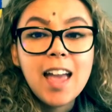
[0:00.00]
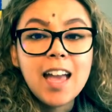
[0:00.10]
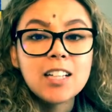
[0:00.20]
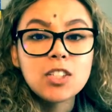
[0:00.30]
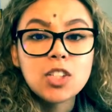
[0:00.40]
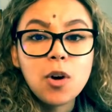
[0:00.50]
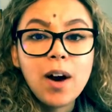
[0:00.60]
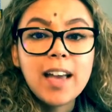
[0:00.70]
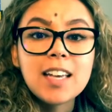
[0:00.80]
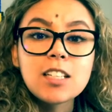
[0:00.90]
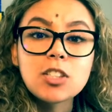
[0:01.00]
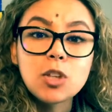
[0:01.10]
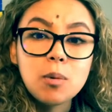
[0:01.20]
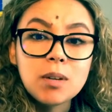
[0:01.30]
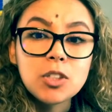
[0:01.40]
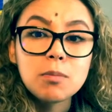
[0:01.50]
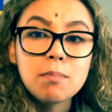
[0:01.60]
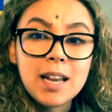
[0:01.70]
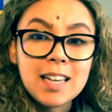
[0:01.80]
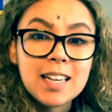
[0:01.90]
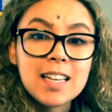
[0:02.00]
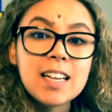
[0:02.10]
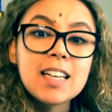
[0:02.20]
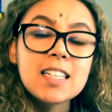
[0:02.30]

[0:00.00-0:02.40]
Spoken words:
And so I get so much money